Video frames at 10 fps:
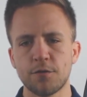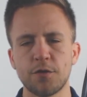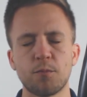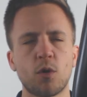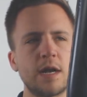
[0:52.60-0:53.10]

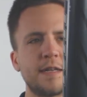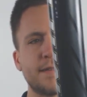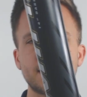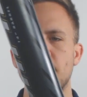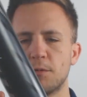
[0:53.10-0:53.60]
Furthermore, it
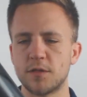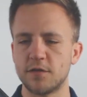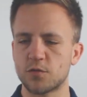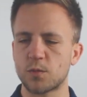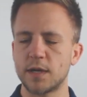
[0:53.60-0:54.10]
does come with
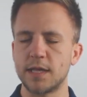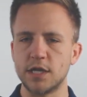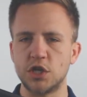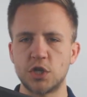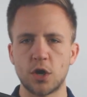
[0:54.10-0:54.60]
this
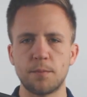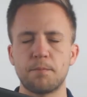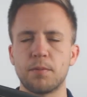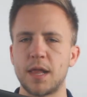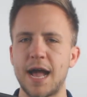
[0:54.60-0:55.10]
really
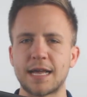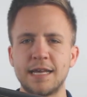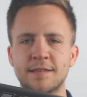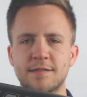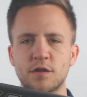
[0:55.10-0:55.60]
sharp
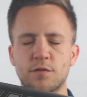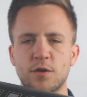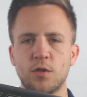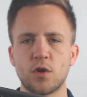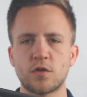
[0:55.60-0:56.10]
black and
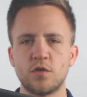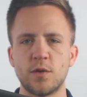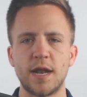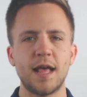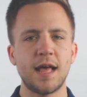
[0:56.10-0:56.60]
silver look
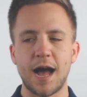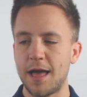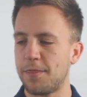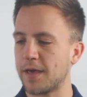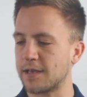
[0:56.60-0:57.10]
to it.
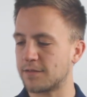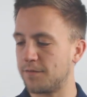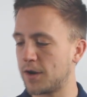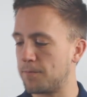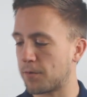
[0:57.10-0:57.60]
I think
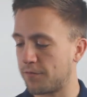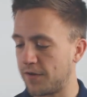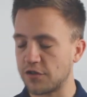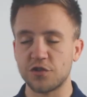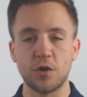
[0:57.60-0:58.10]
it's a very
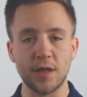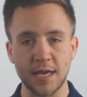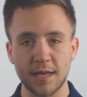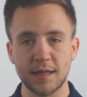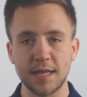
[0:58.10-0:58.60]
professional
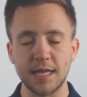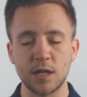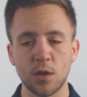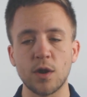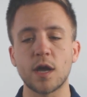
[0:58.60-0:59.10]
and
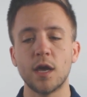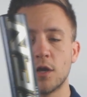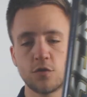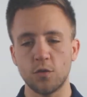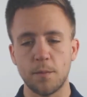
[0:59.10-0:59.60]
clean look
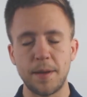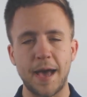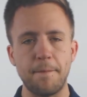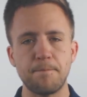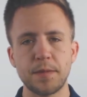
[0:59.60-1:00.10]
to a
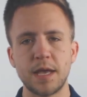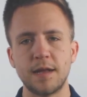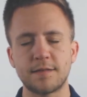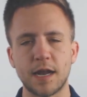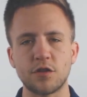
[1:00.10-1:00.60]
bat.
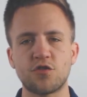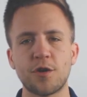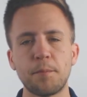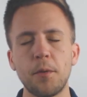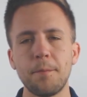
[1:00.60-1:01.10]
It's got a
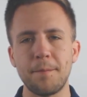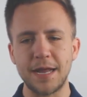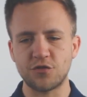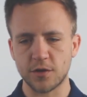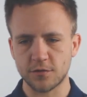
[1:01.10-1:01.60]
triple
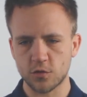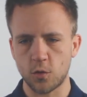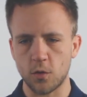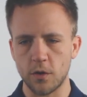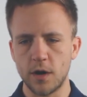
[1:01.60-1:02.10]
matrix
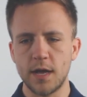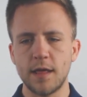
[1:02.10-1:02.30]
core.